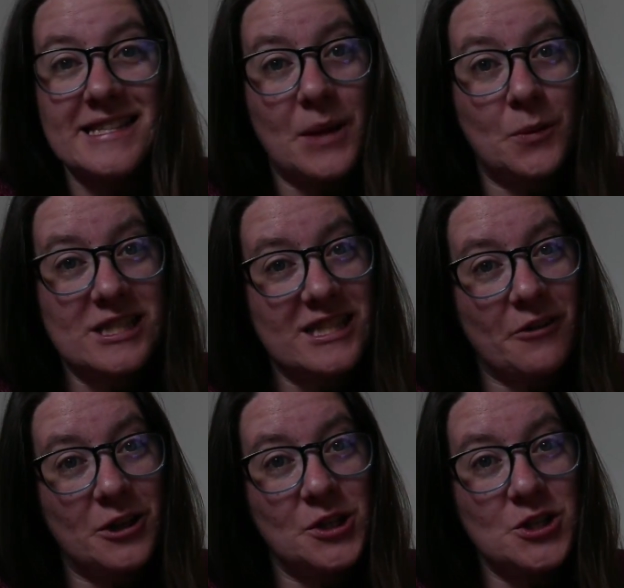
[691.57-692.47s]
they wanted their
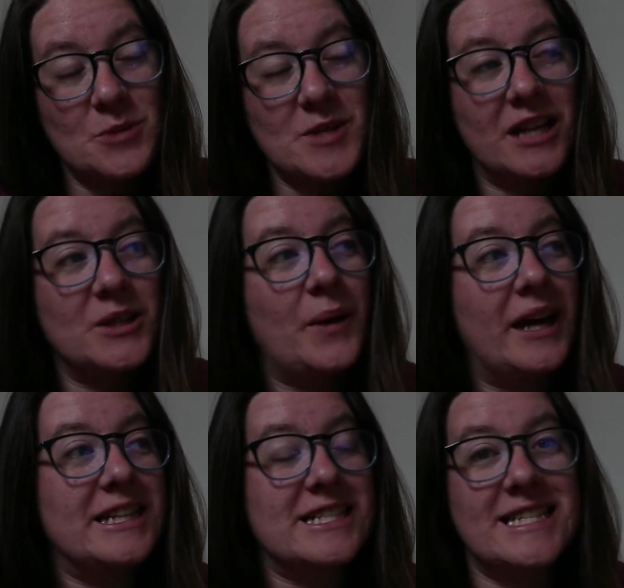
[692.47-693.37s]
own YouTube channel and
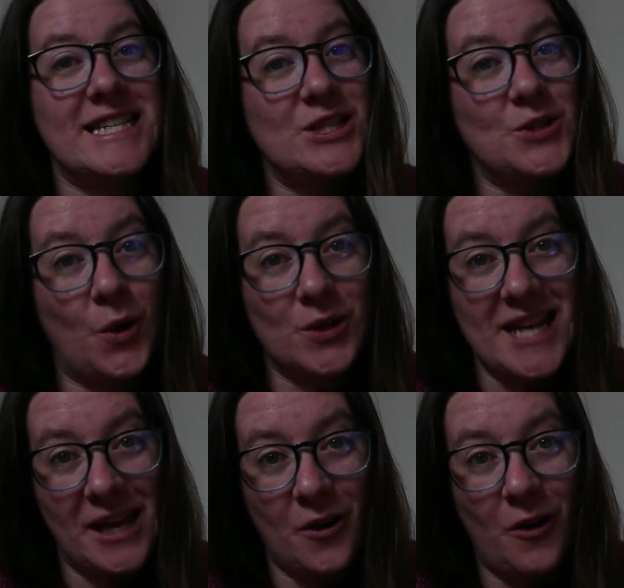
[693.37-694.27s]
it just did not
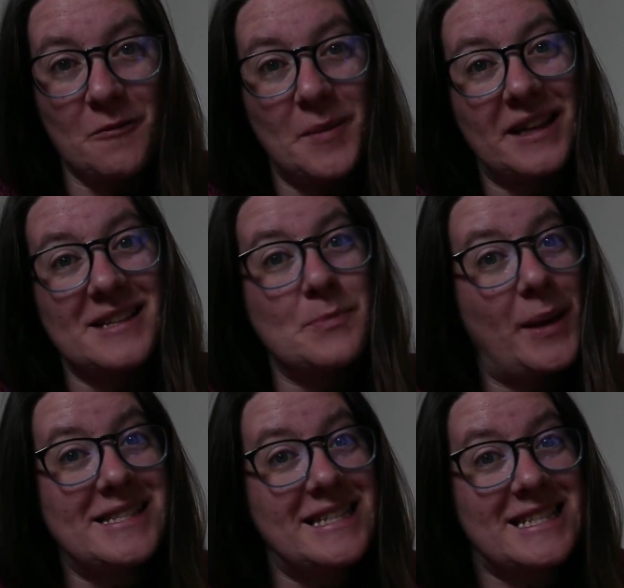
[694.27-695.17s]
take off because
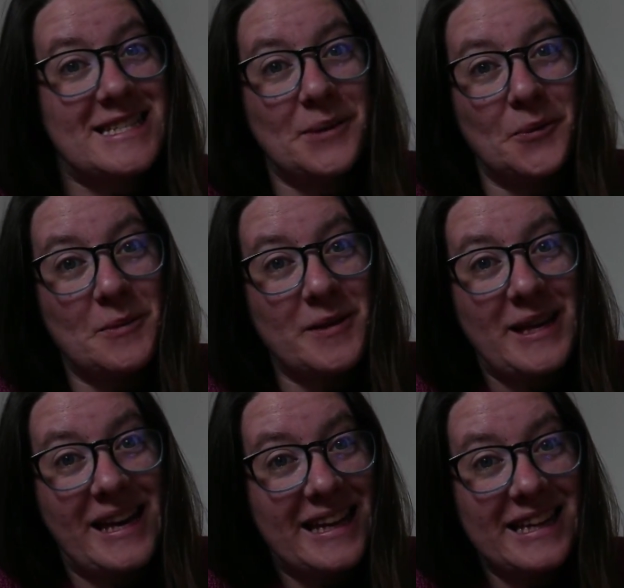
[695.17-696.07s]
Bessie just didn't want to
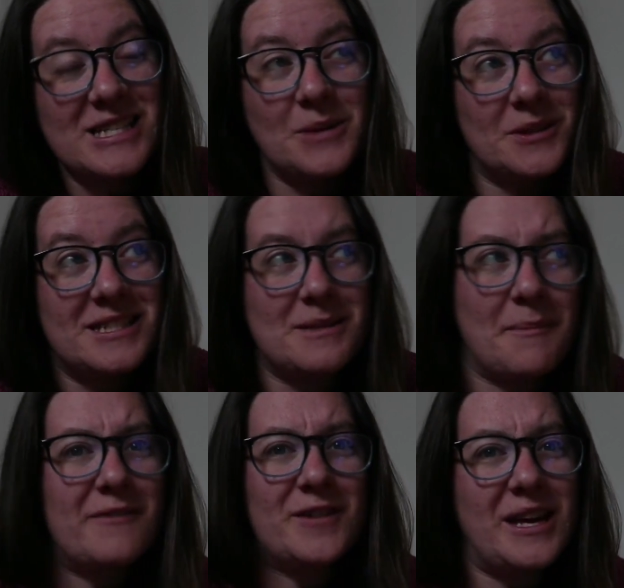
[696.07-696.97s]
be in it. She wanted to
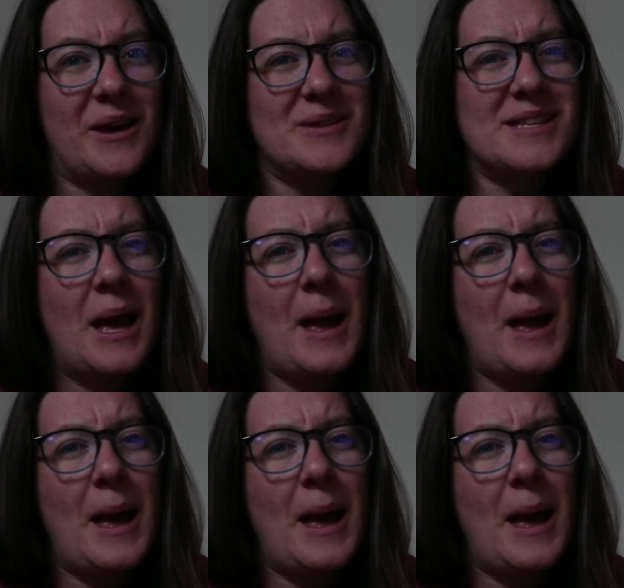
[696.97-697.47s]
make videos